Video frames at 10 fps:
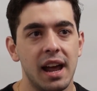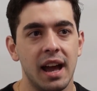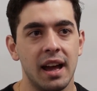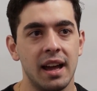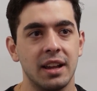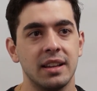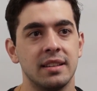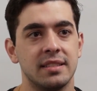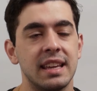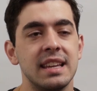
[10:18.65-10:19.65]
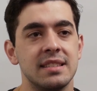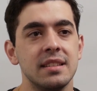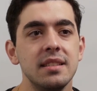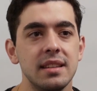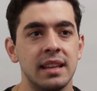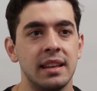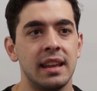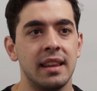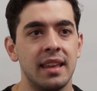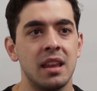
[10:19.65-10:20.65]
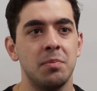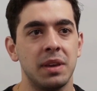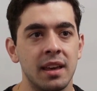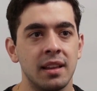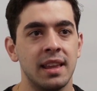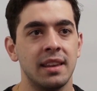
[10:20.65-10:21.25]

a season in the NPL,